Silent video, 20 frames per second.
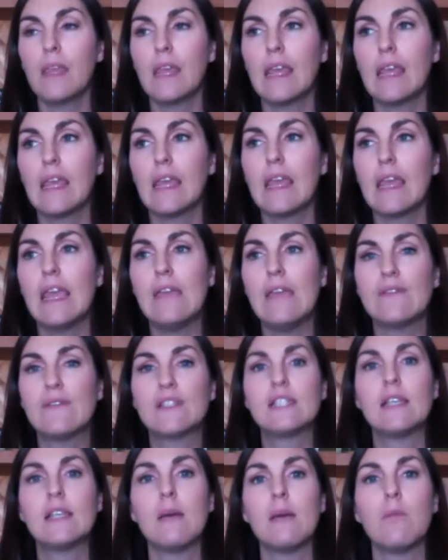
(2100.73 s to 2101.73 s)
if
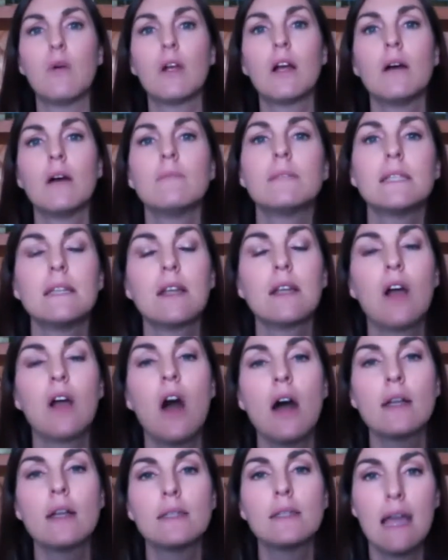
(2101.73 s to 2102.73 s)
someone comes into
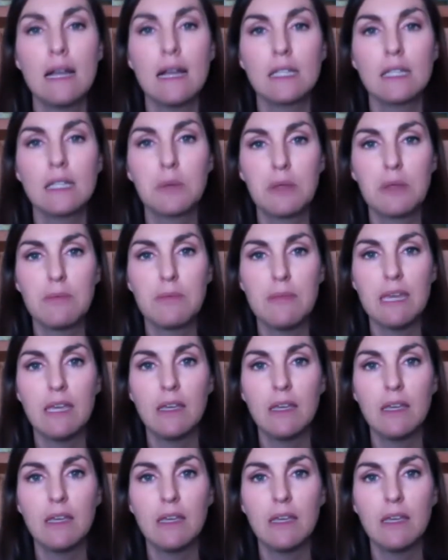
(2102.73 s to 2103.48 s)
contact with me